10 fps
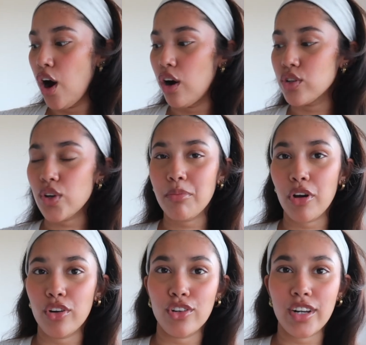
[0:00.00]
Also, I'm
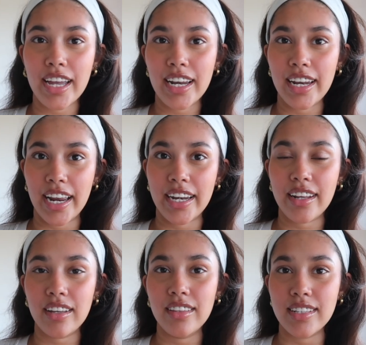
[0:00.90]
not going to like let
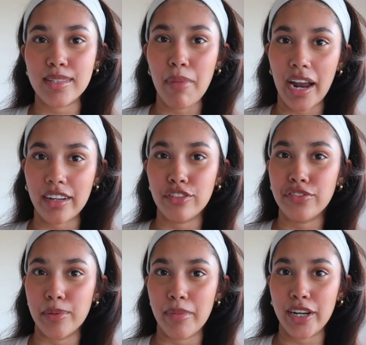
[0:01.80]
this batter
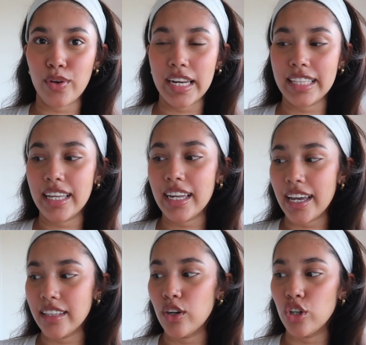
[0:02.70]
ferment or anything.
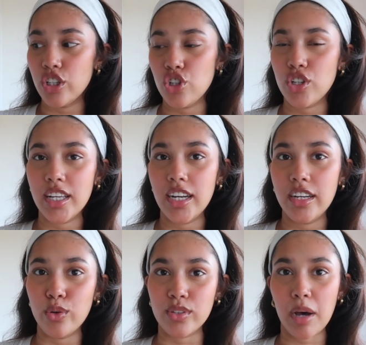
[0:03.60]
Like the original
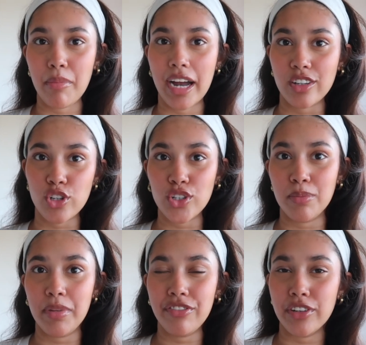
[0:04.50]
dosa batter should
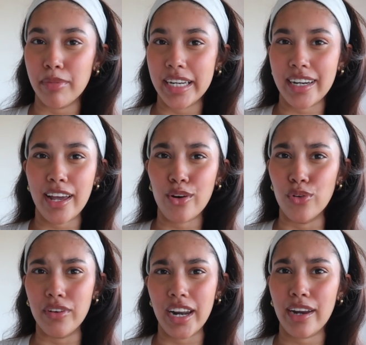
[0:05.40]
be fermented like
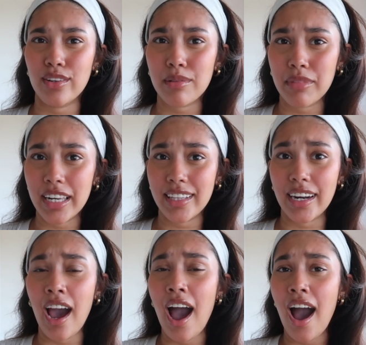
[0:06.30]
overnight or something like that.